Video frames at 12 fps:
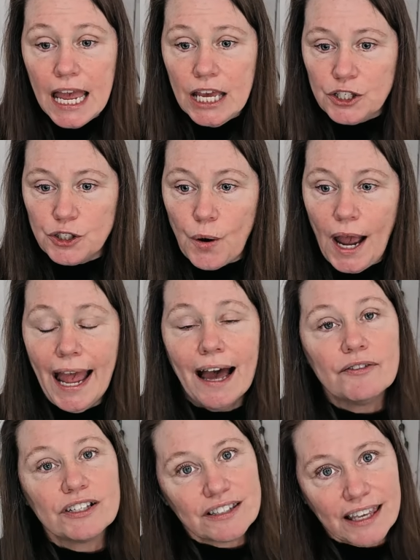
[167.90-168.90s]
So I
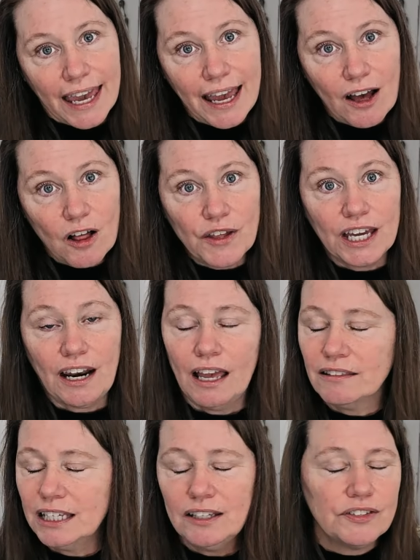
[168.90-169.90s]
have a scale that
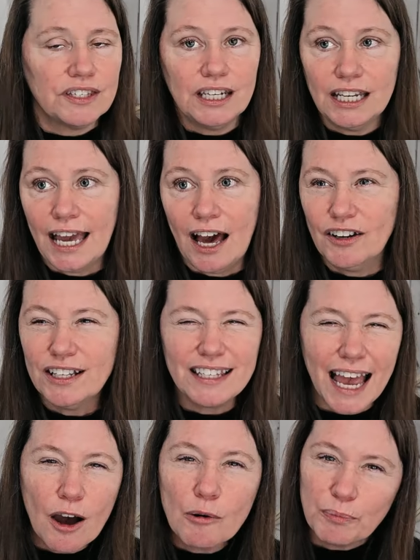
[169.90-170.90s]
I leave sitting out. It's
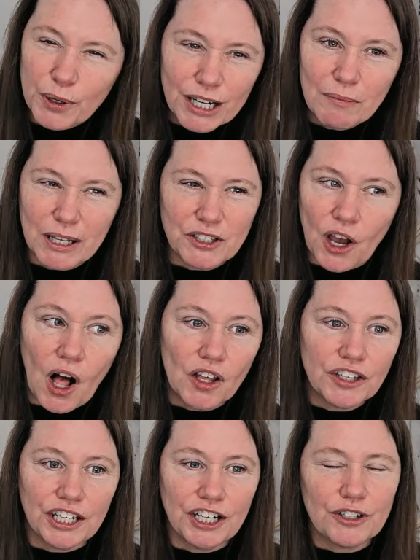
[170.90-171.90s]
out pretty much all
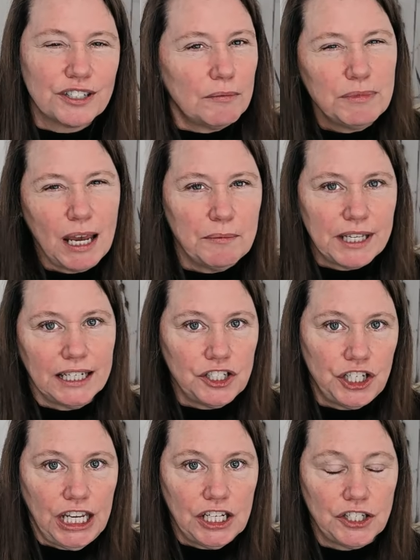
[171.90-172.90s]
year. Sometimes I
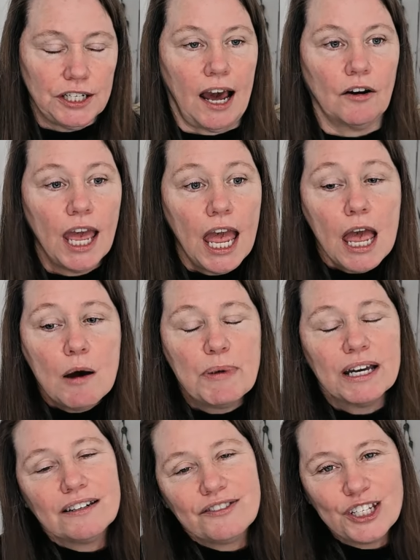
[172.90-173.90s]
change it out.
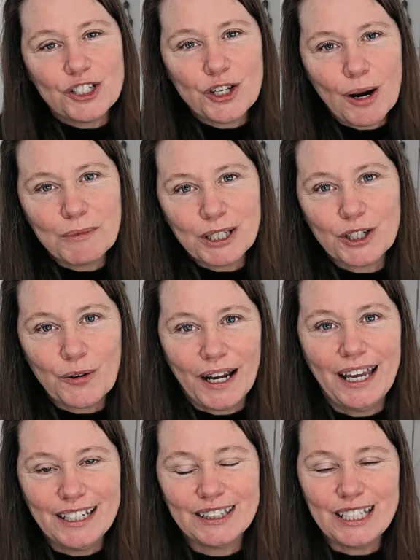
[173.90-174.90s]
But this year I'm going to go
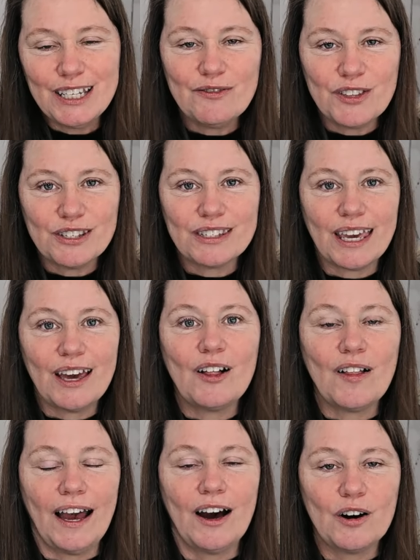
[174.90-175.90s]
ahead and leave the
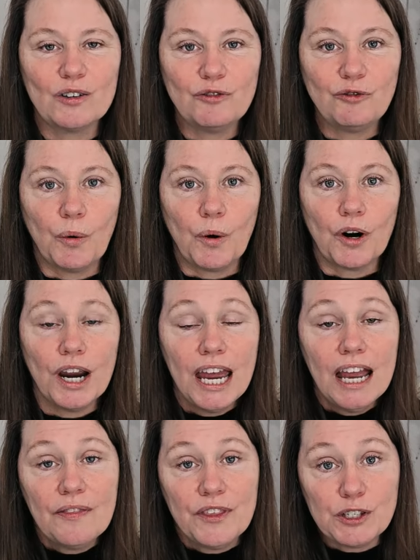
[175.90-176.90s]
scale out for
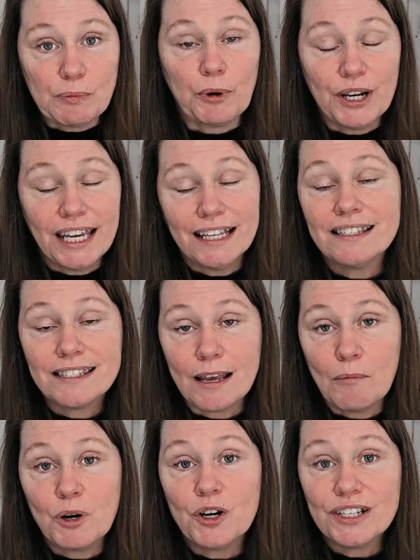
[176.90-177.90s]
the spring and
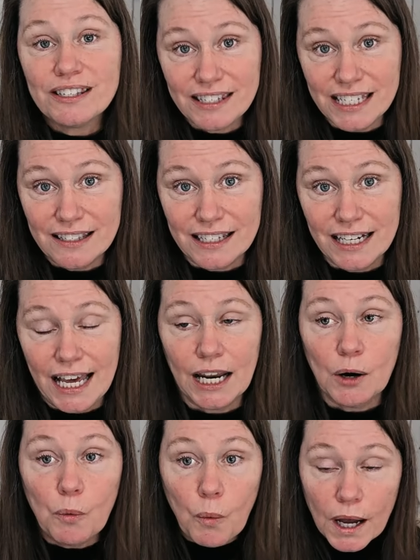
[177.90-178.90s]
summer season. And
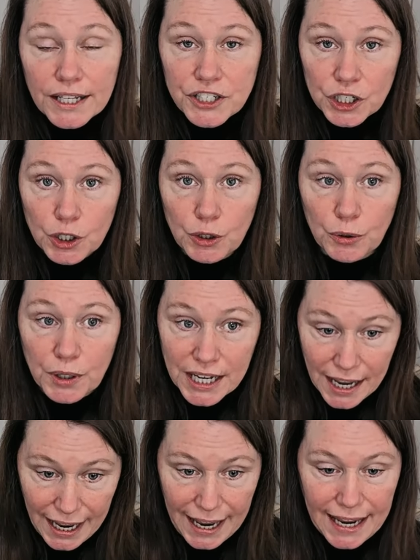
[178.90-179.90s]
I want to
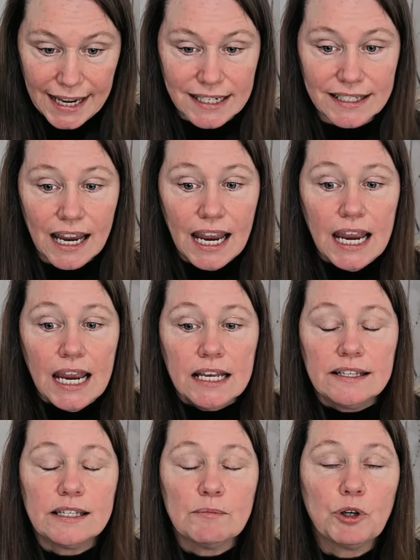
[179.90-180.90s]
create
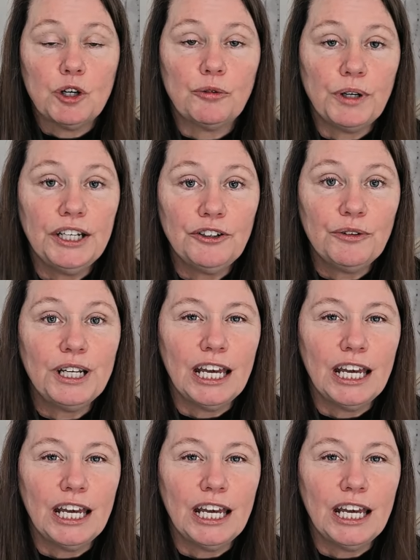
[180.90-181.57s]
some greenery